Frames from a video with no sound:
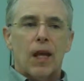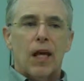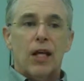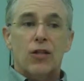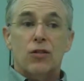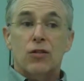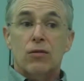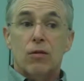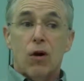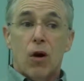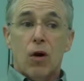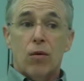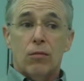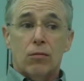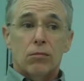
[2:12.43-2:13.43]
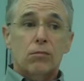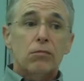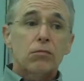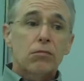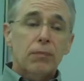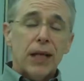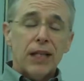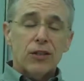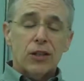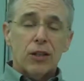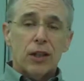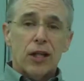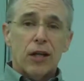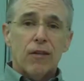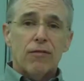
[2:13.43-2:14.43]
It's
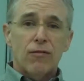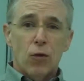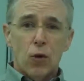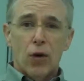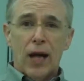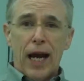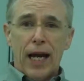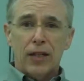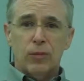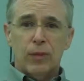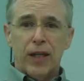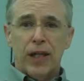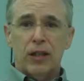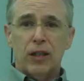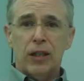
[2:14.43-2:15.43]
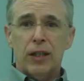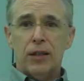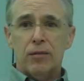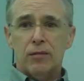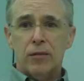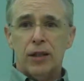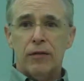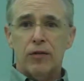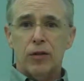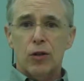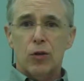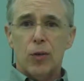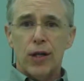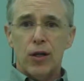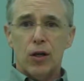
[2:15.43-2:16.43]
basically a 4-act ballet, even
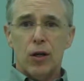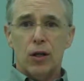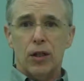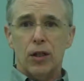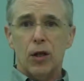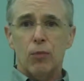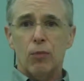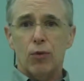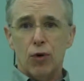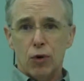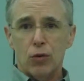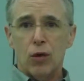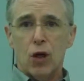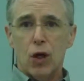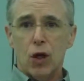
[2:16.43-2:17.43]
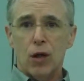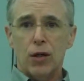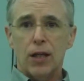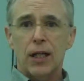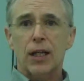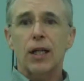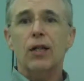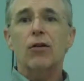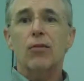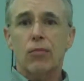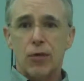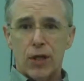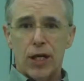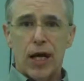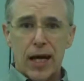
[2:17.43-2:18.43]
though we call it a prologue and
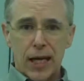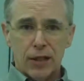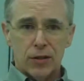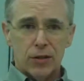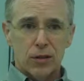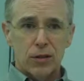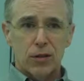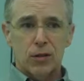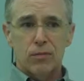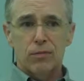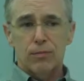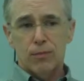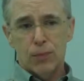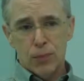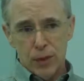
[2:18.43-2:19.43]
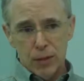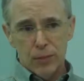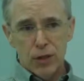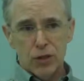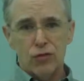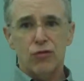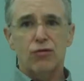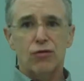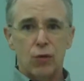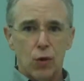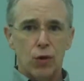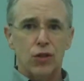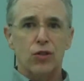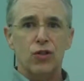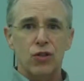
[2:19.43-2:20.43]
3 acts. It's pretty much
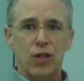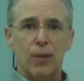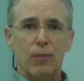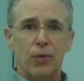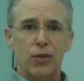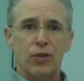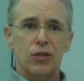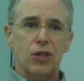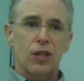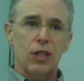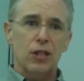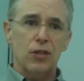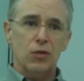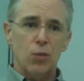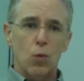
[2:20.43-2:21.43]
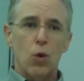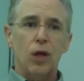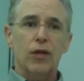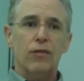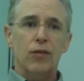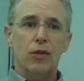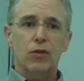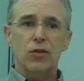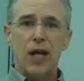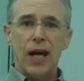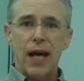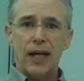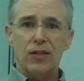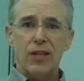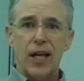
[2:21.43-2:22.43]
4 separate scenes. One of those
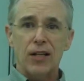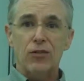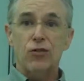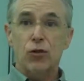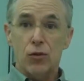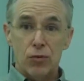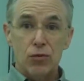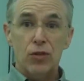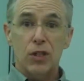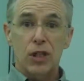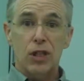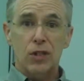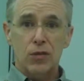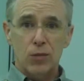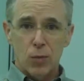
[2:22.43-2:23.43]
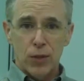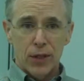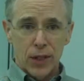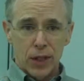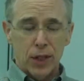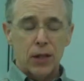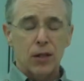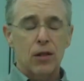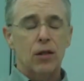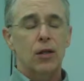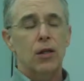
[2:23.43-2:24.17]
acts has 2 scenes within it.